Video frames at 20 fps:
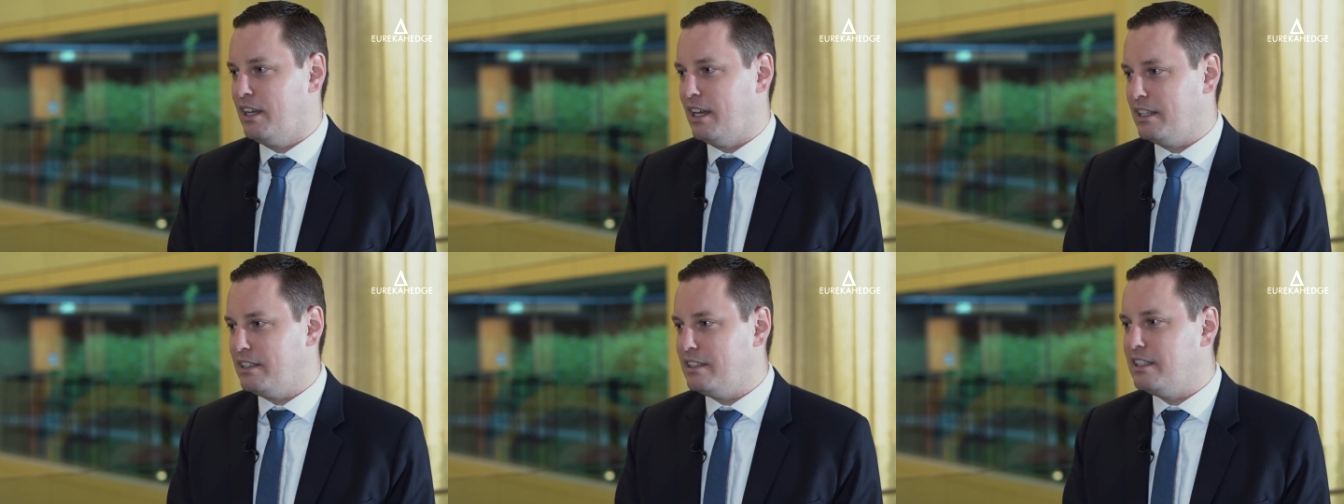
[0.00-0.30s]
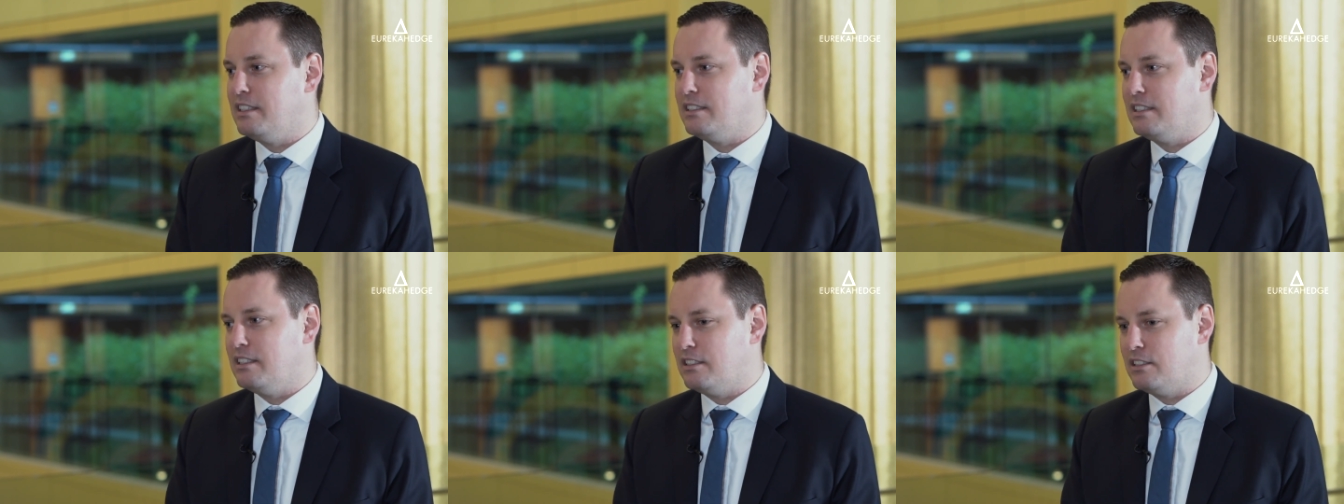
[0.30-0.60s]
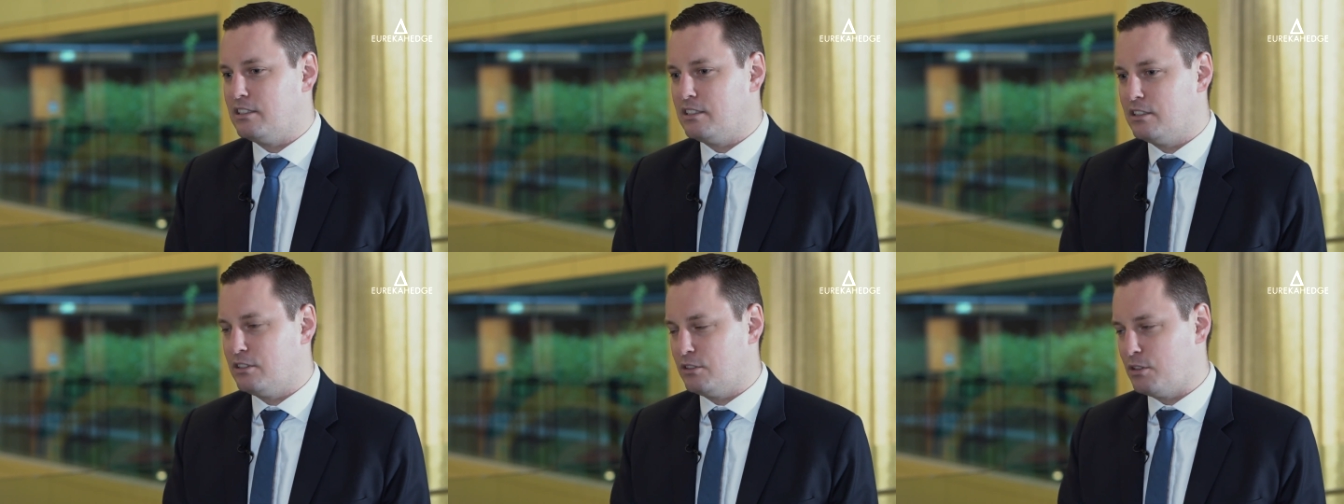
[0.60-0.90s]
and this is
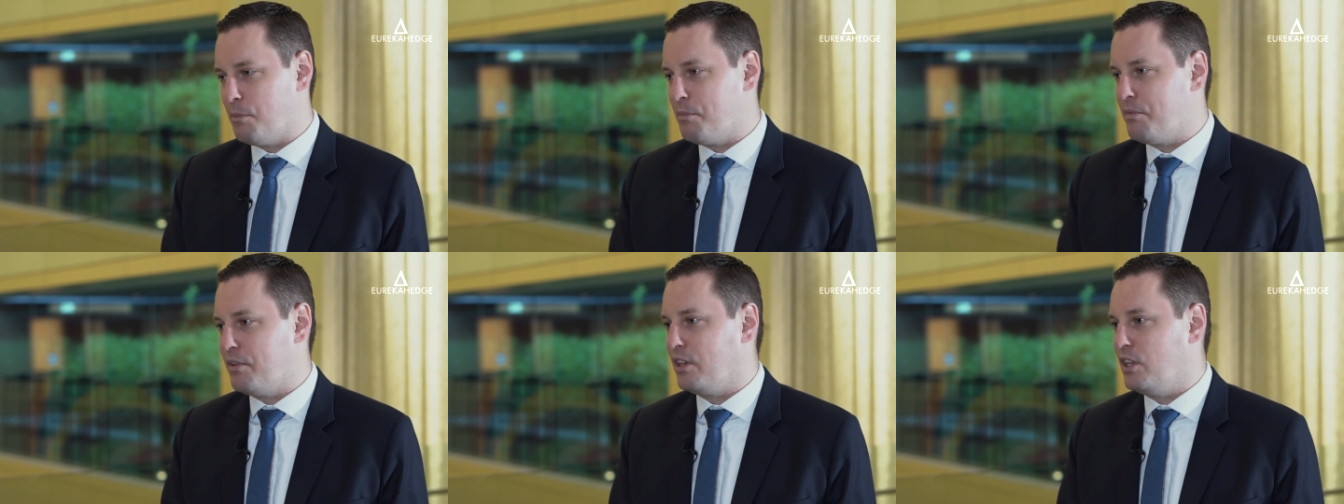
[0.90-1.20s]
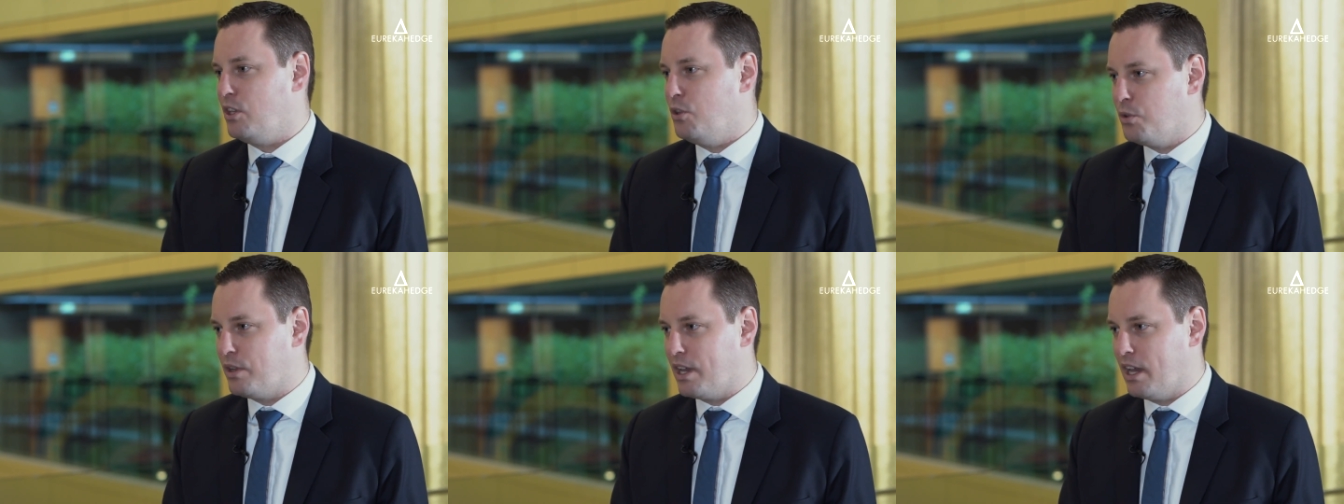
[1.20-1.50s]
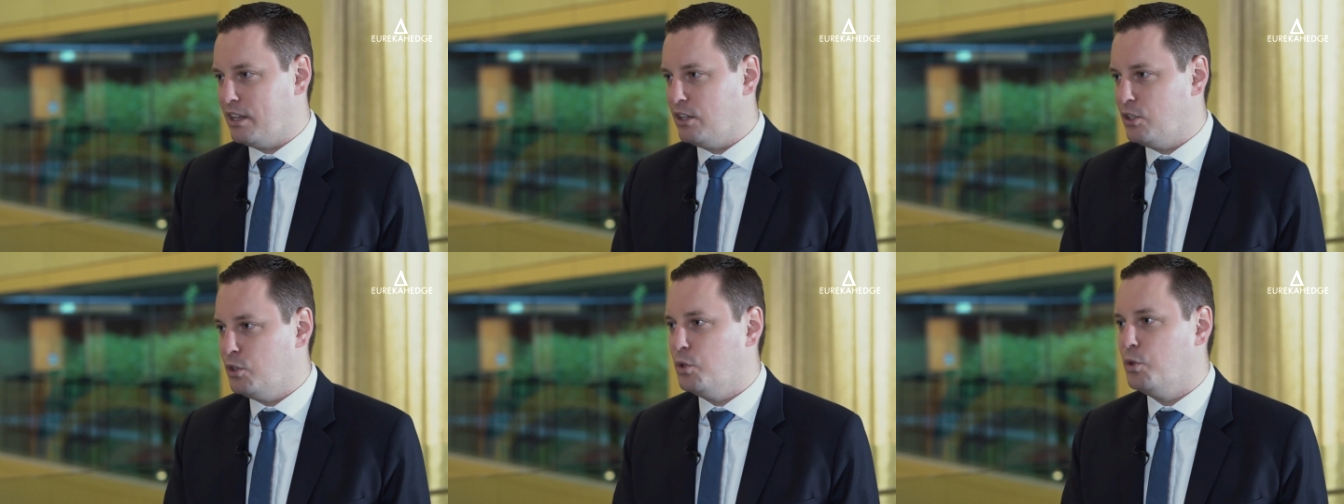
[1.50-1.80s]
something you
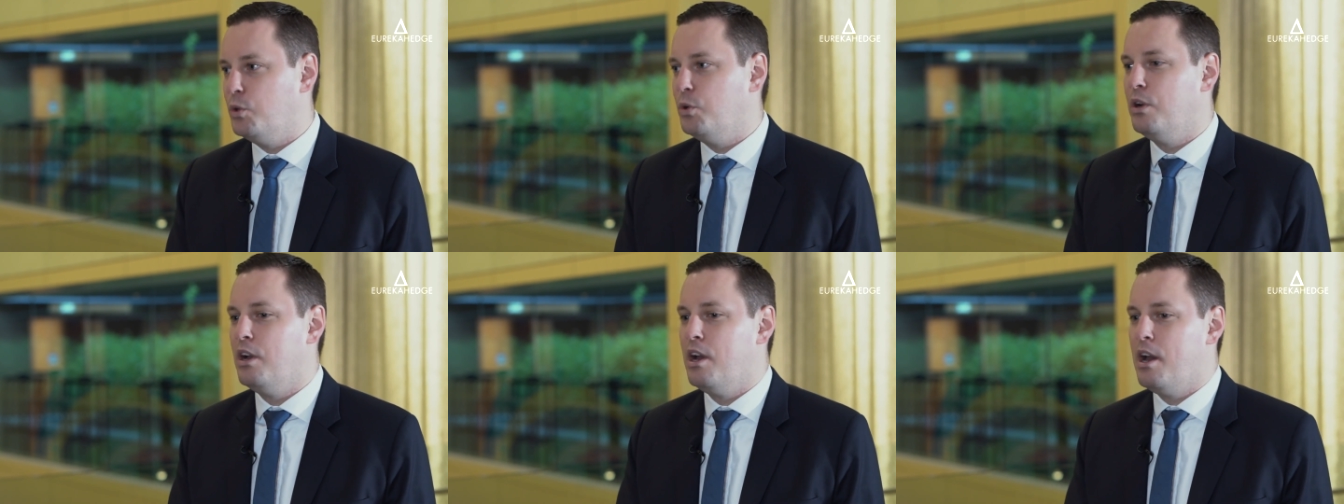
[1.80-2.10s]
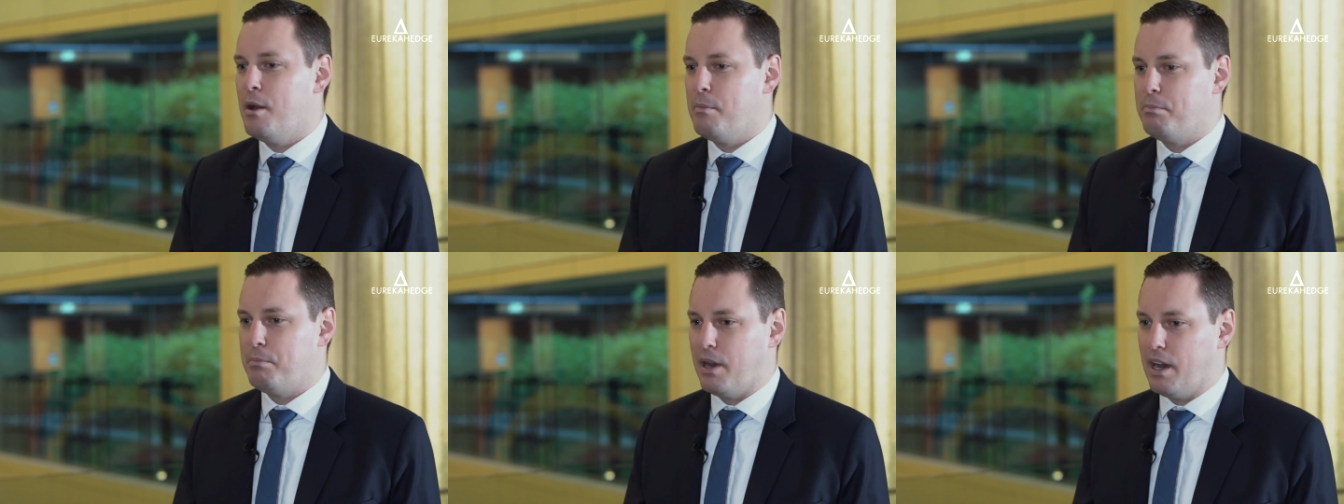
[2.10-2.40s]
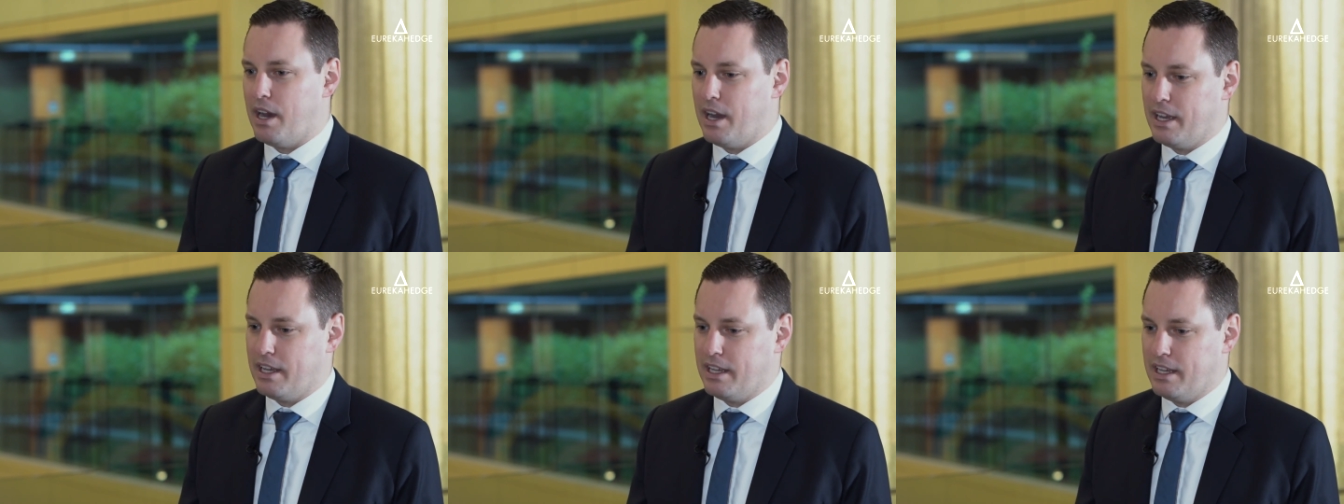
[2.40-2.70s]
can do
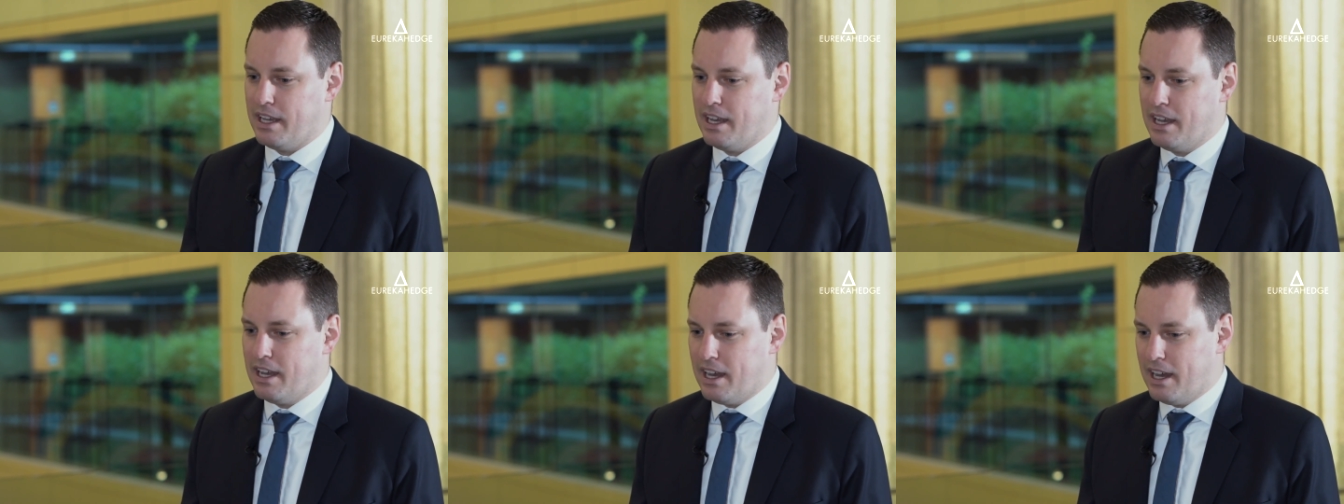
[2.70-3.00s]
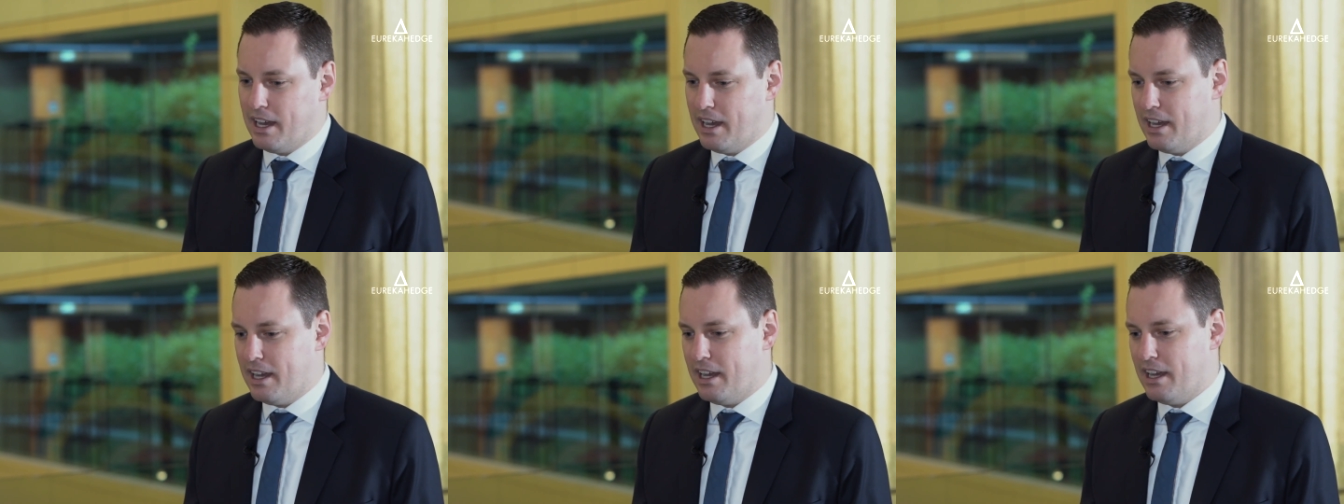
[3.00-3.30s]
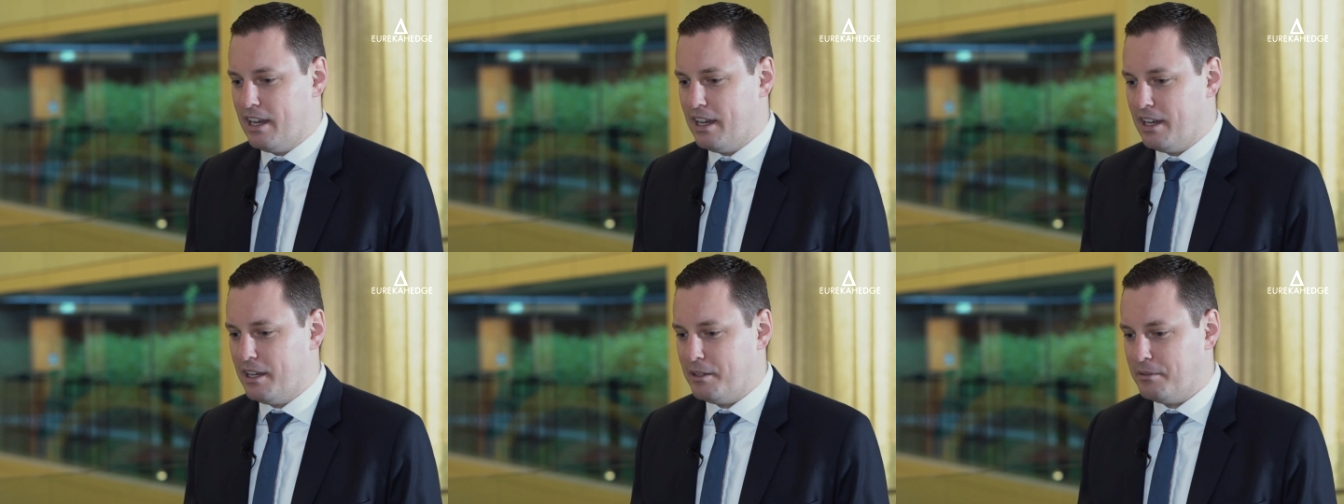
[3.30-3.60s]
by
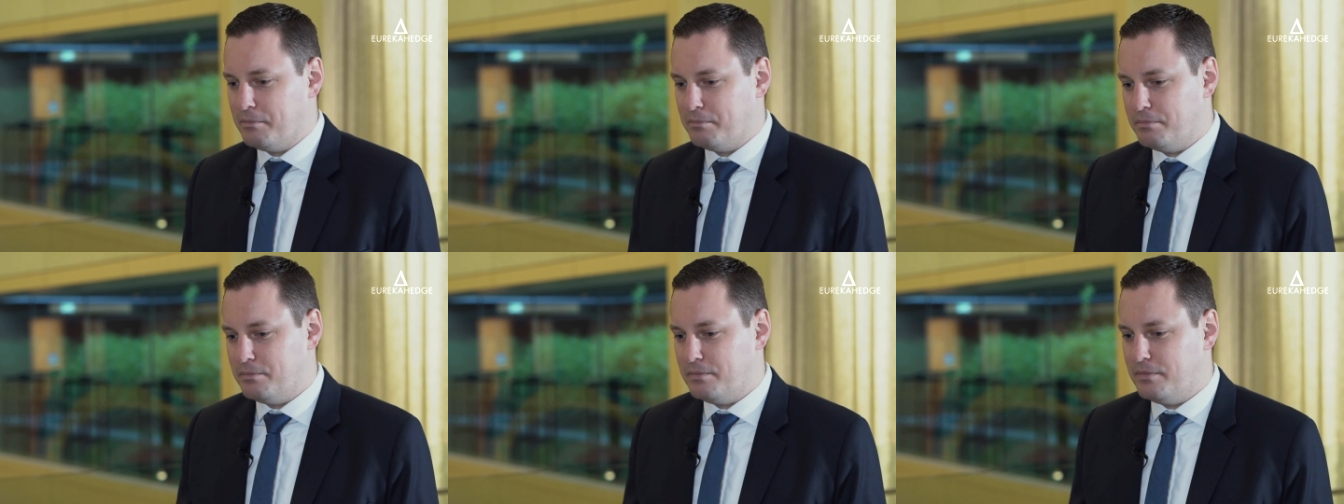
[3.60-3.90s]
Um,